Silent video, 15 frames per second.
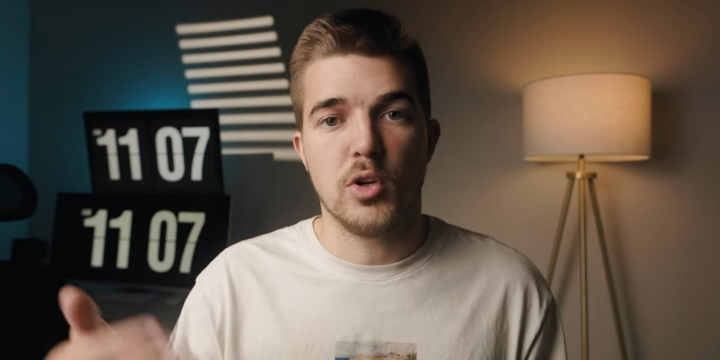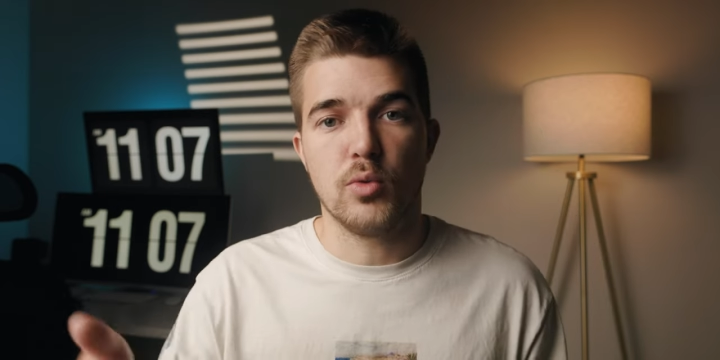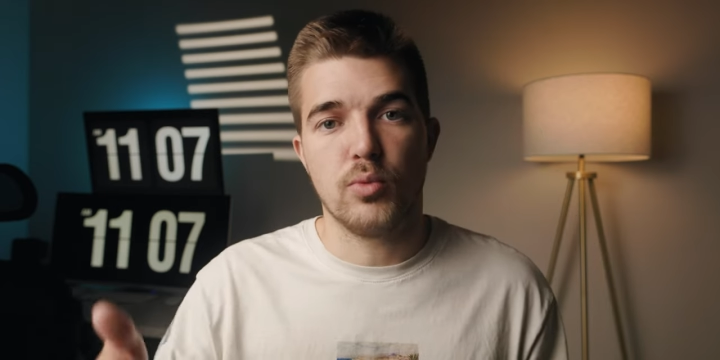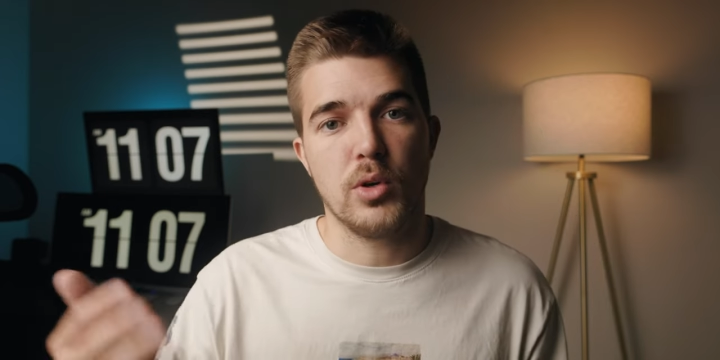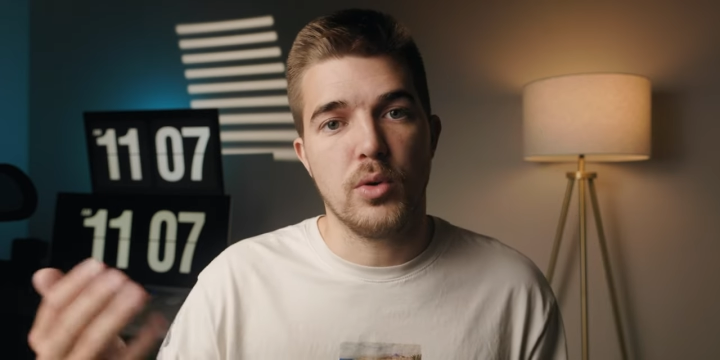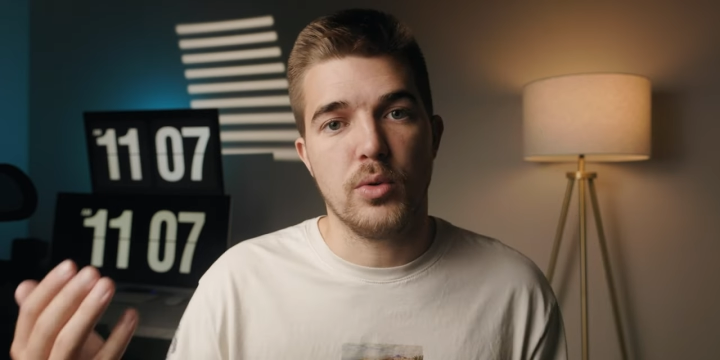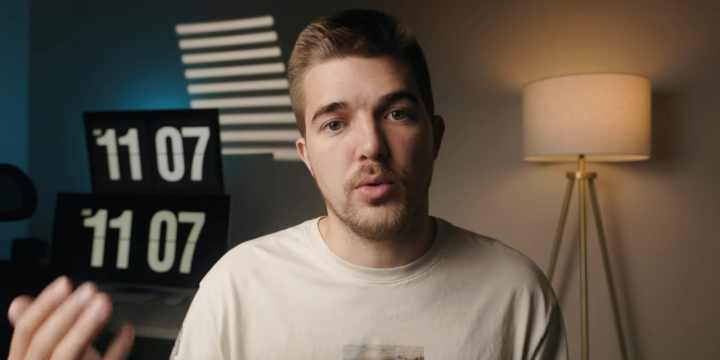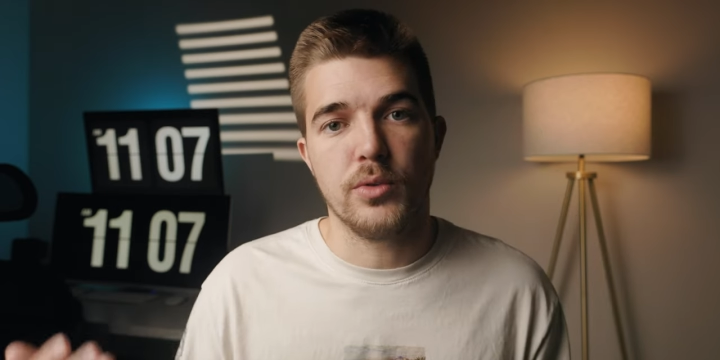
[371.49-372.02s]
a
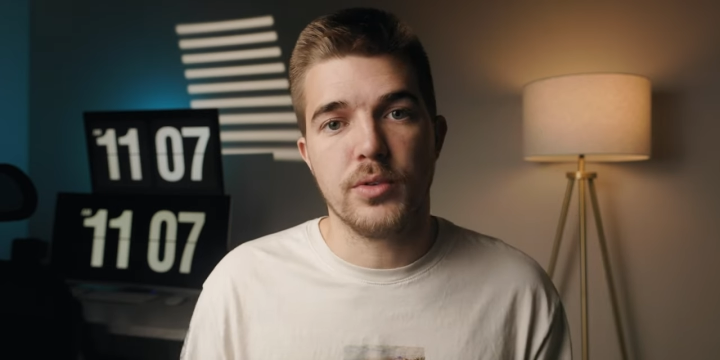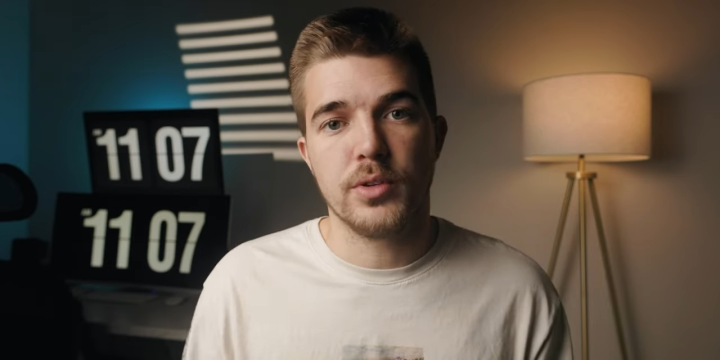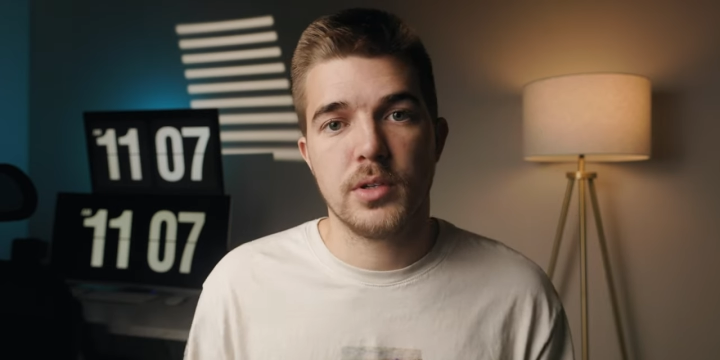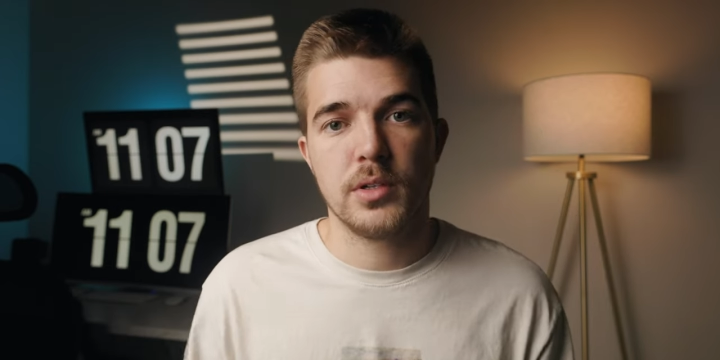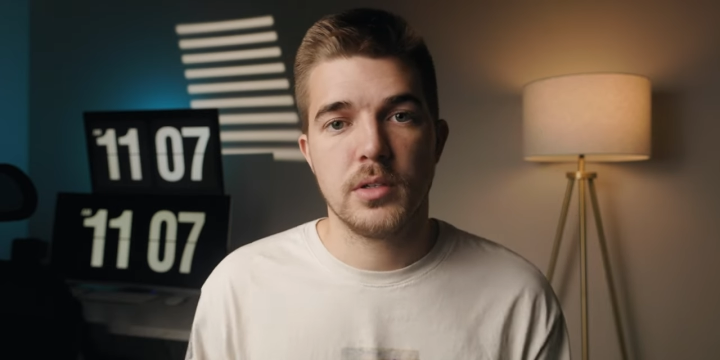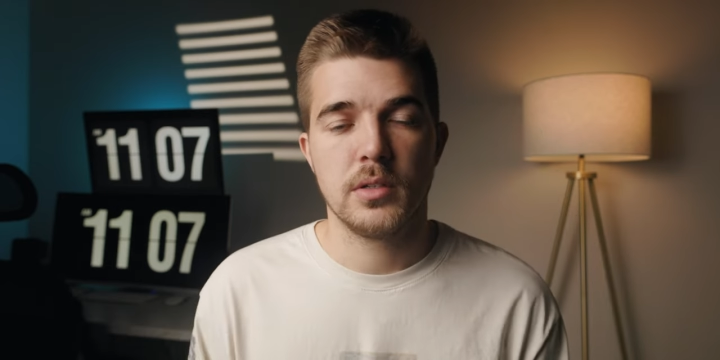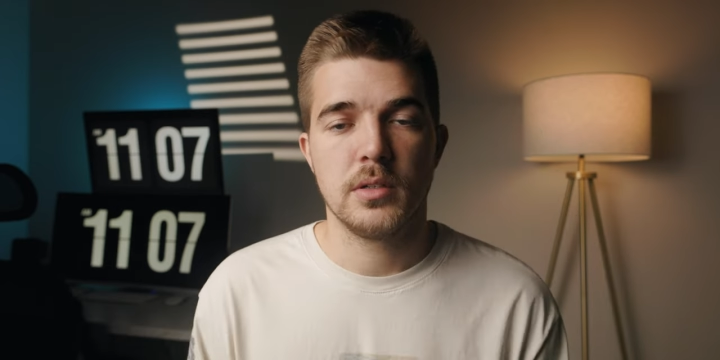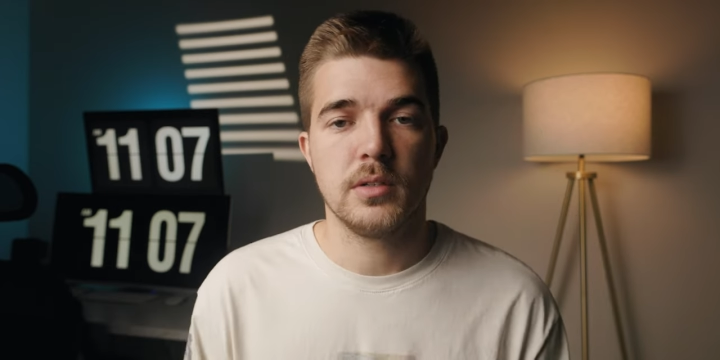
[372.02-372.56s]
Rode
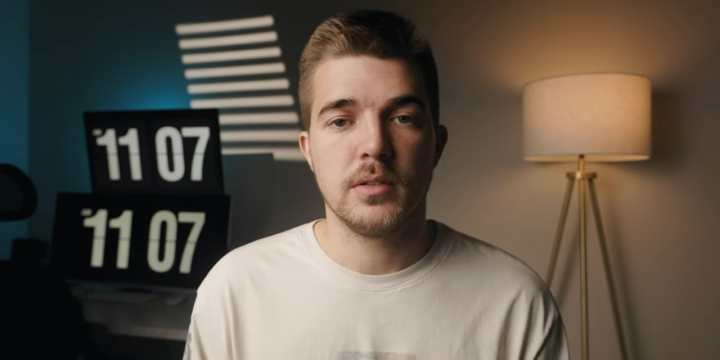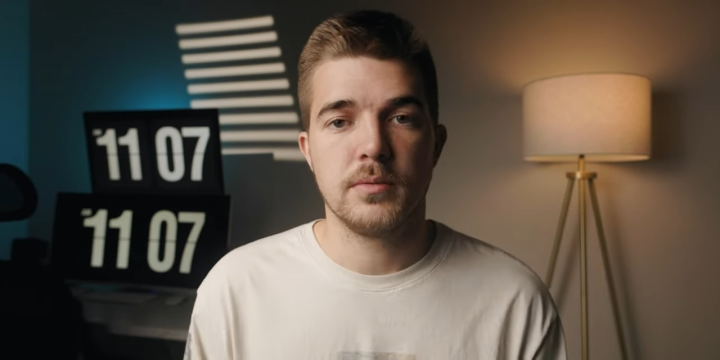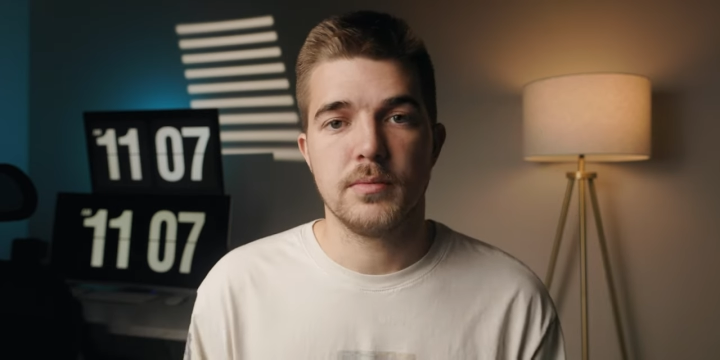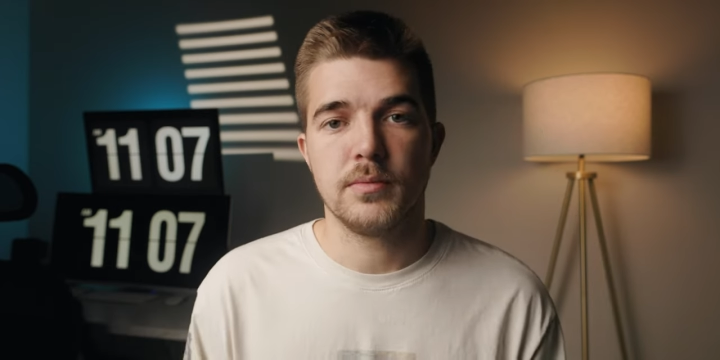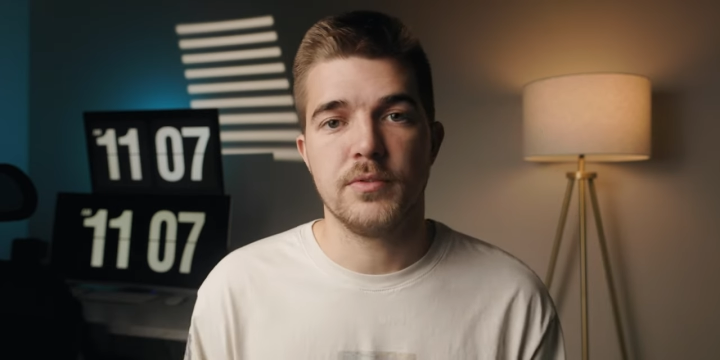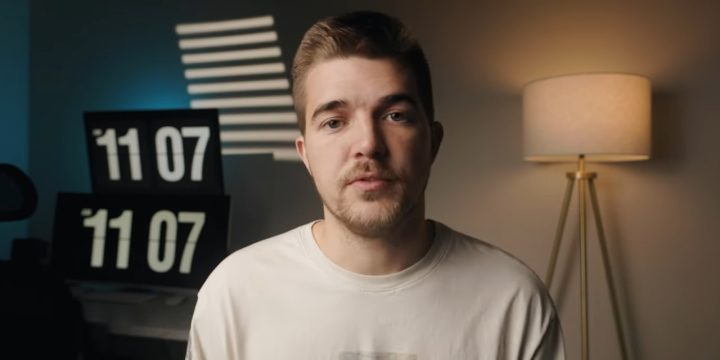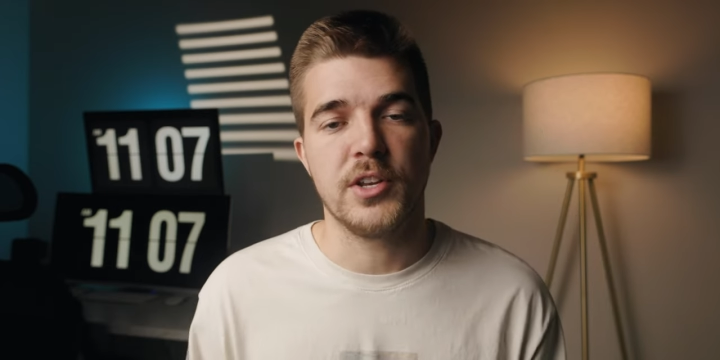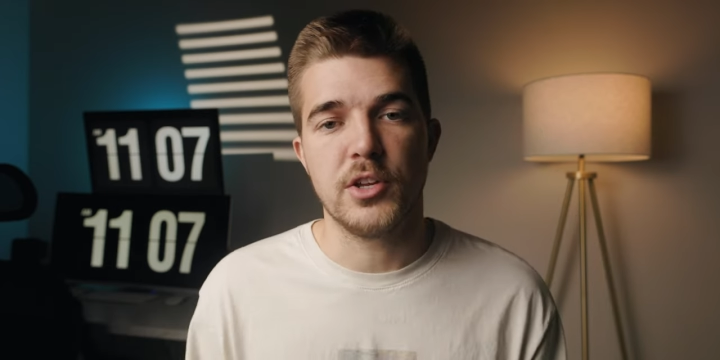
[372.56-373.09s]

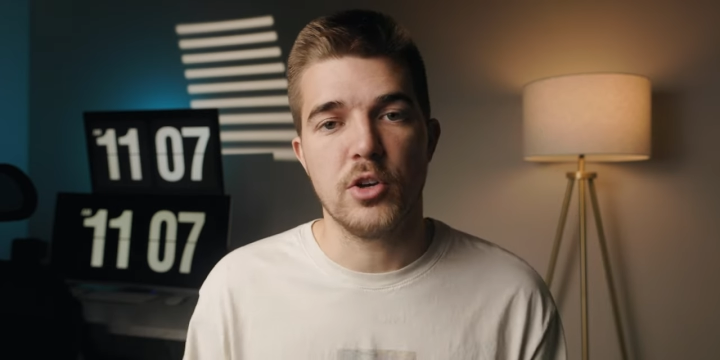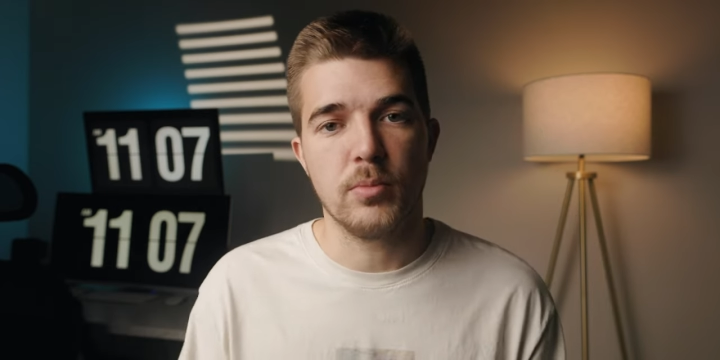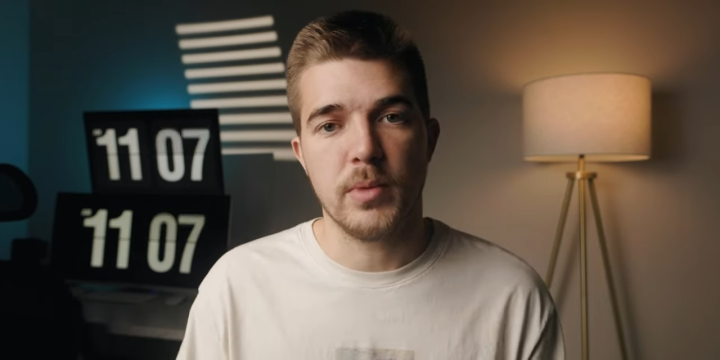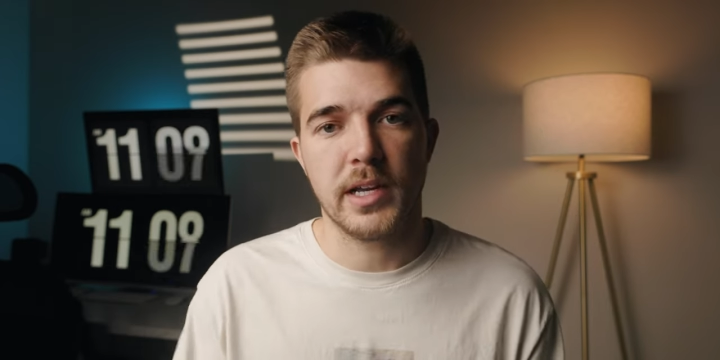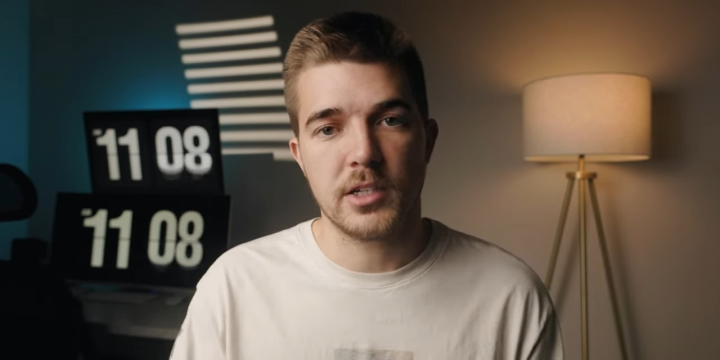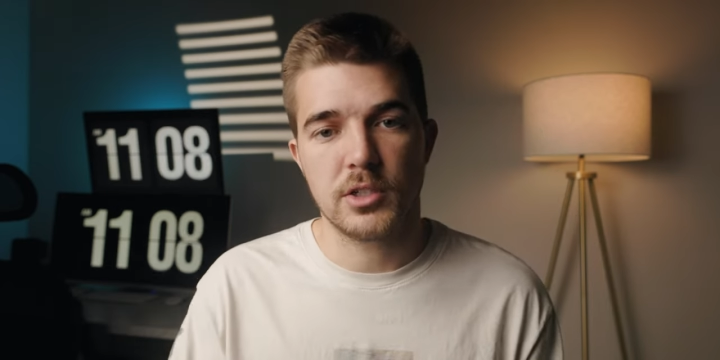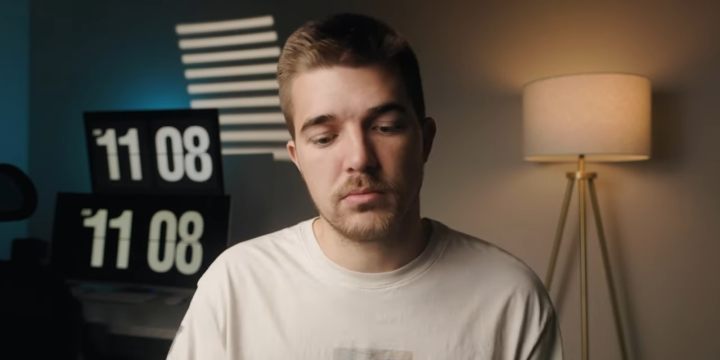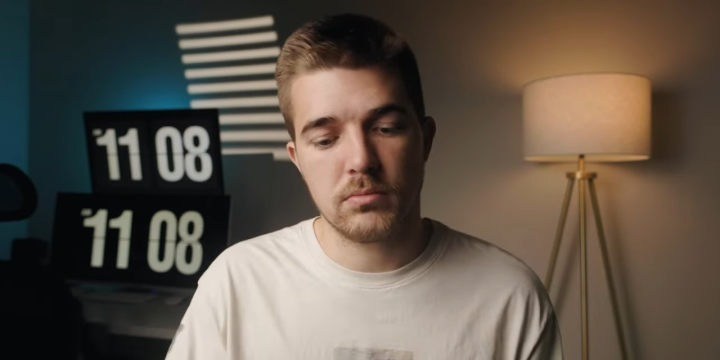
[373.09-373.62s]
video
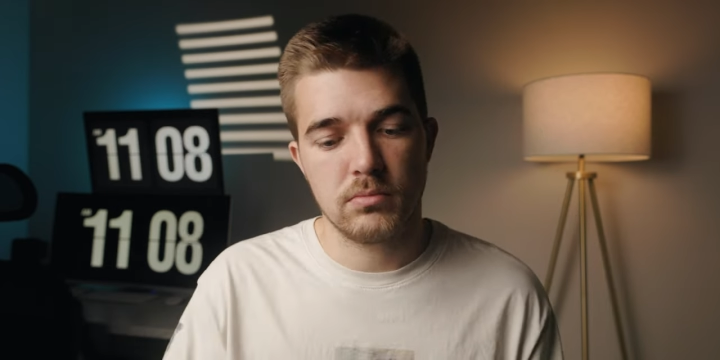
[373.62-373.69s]
mic,